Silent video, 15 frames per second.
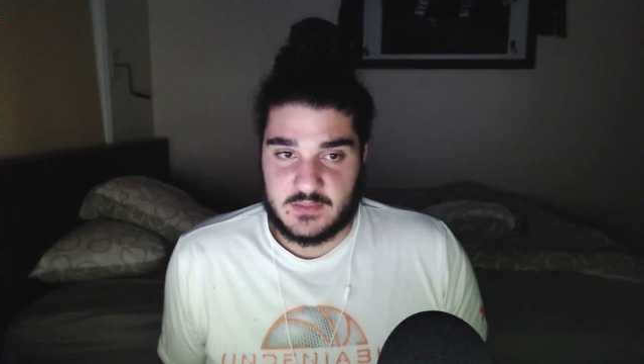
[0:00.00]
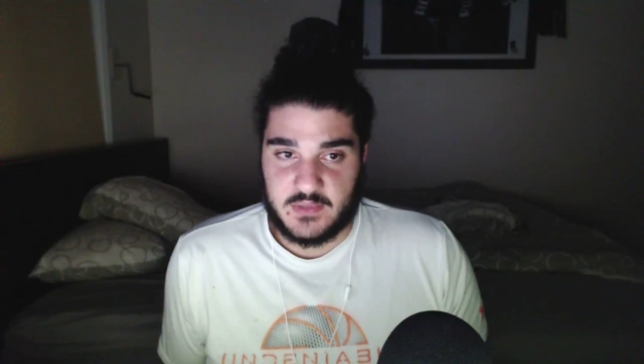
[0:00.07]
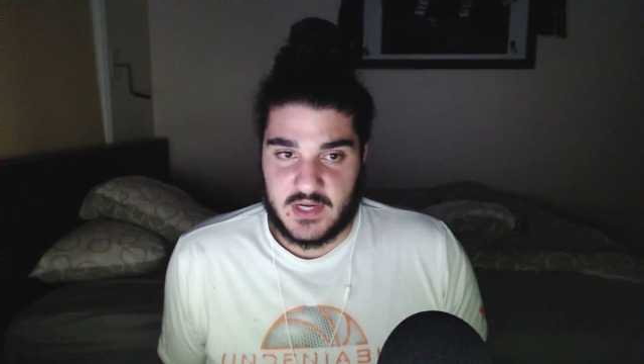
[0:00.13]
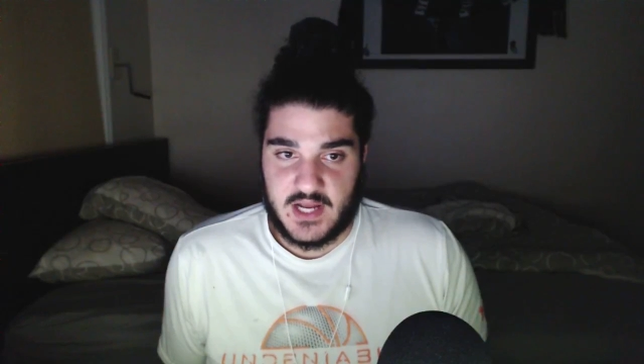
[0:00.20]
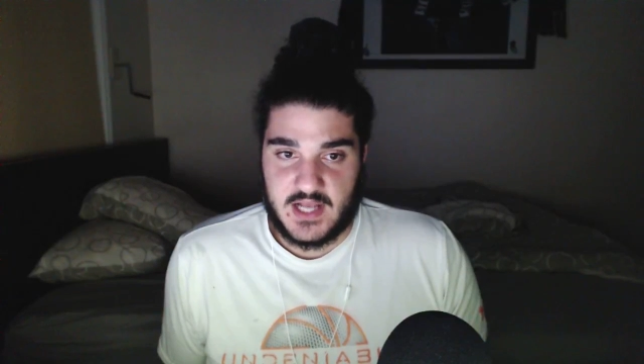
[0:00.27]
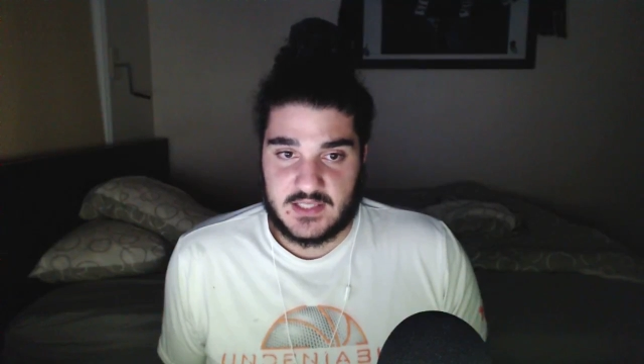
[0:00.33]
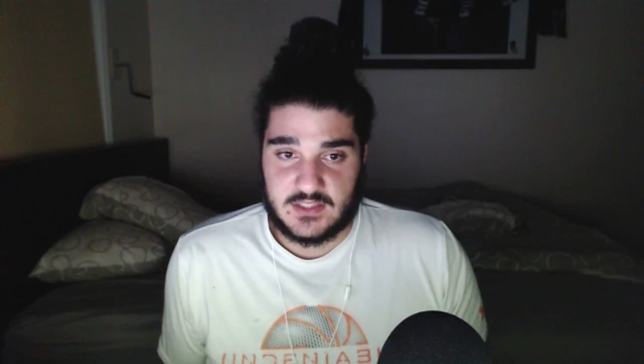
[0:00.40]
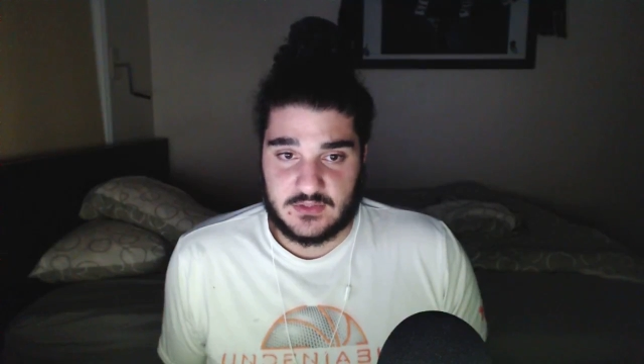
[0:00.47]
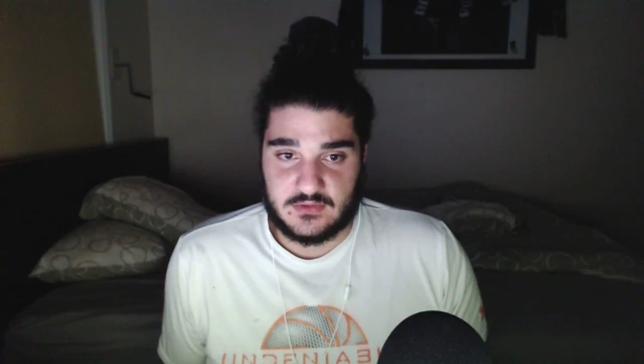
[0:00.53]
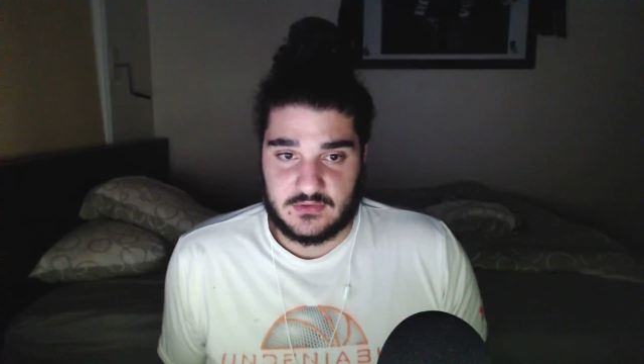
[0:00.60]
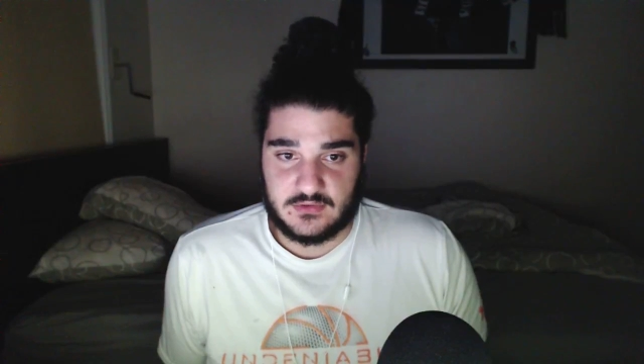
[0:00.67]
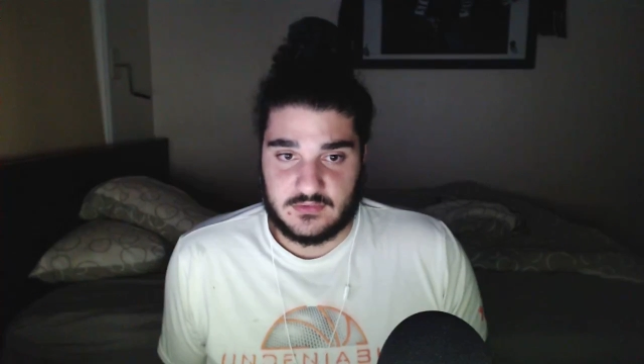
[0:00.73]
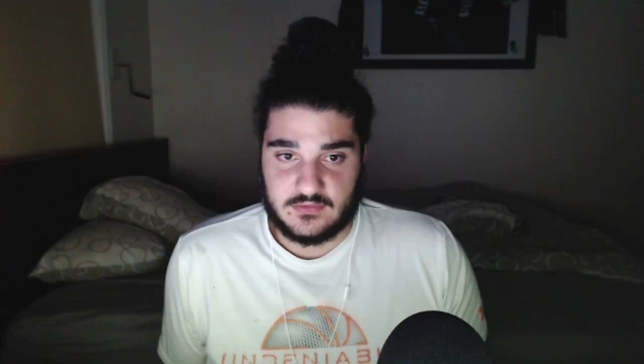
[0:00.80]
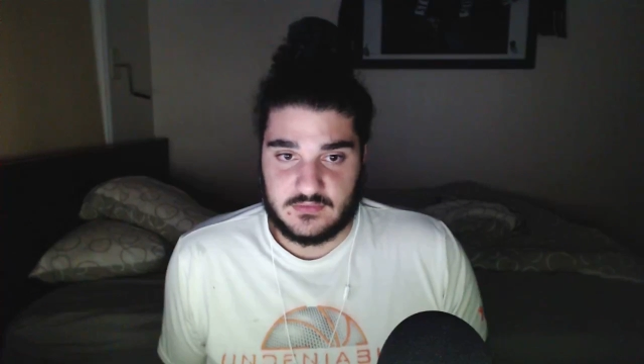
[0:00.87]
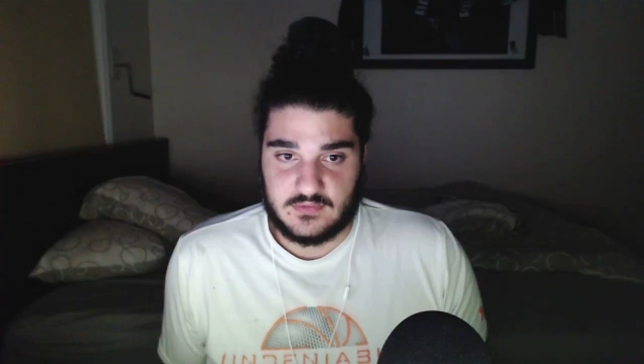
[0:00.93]
but
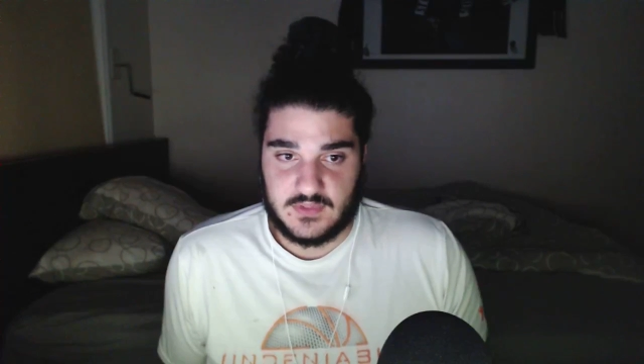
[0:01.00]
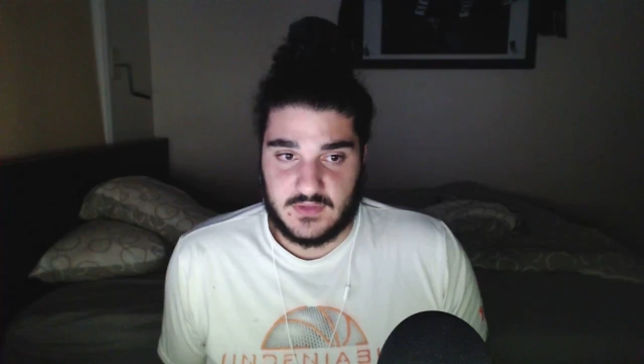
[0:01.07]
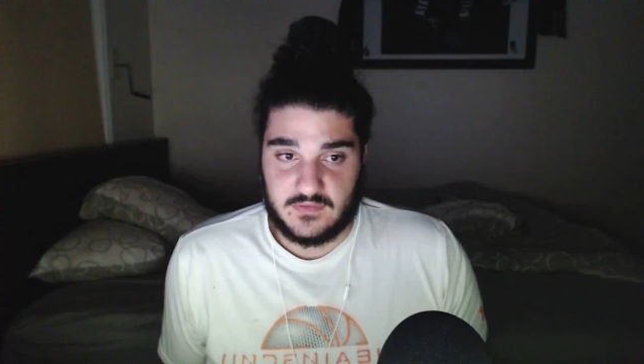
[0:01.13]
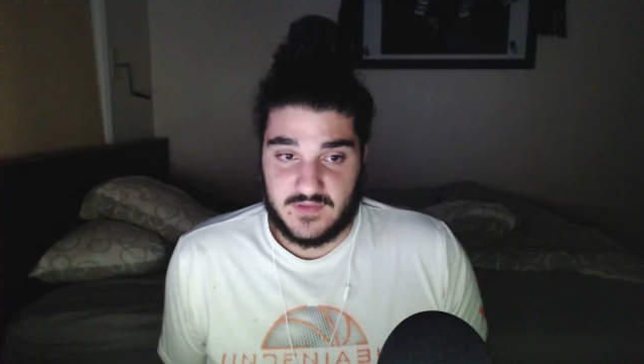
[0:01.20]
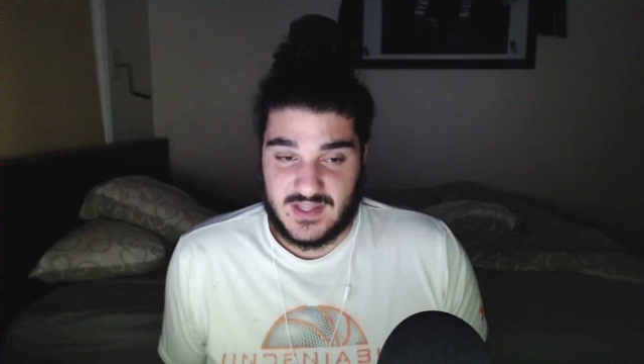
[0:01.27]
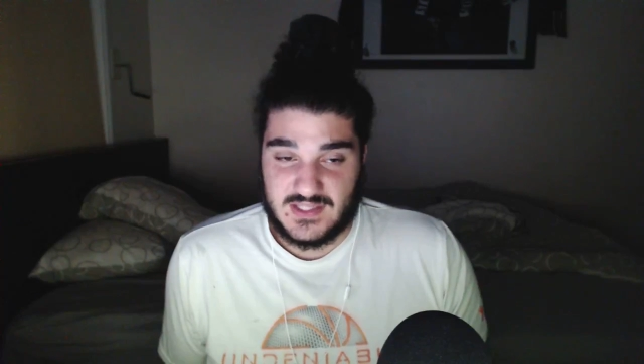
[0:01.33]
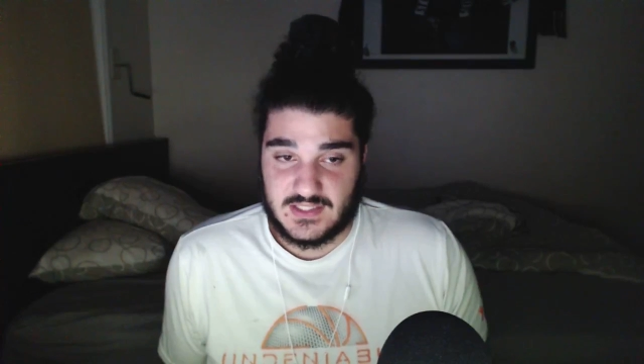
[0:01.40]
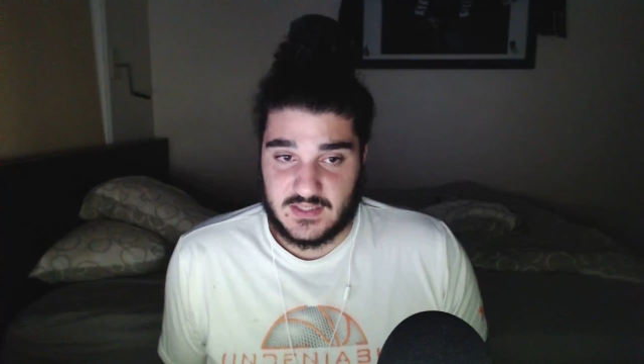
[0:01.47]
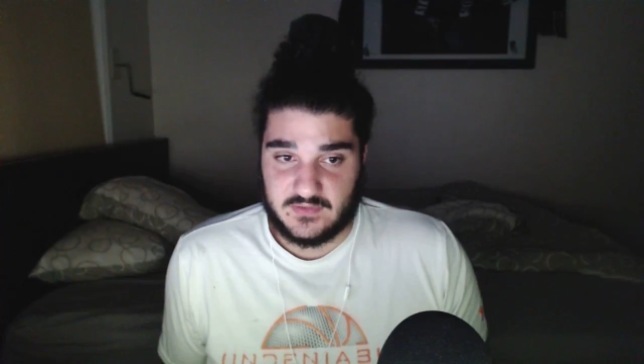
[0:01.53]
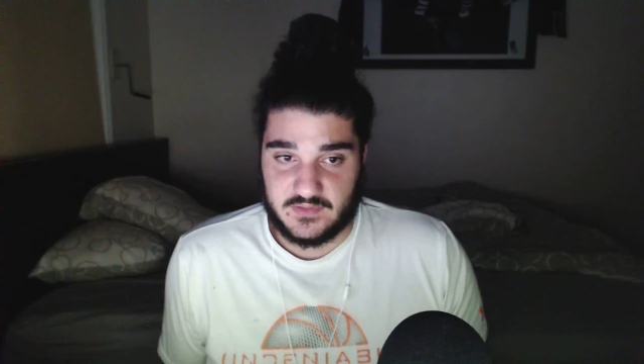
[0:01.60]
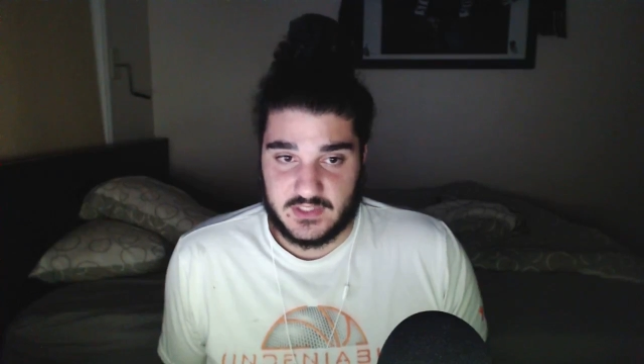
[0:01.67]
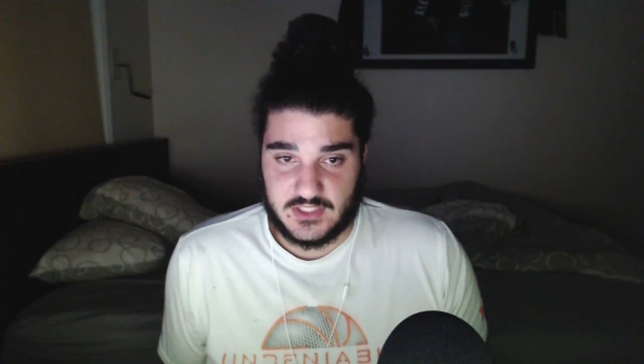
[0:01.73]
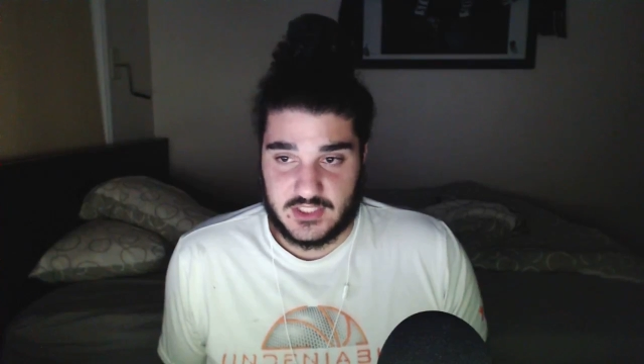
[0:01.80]
Arsenal defensively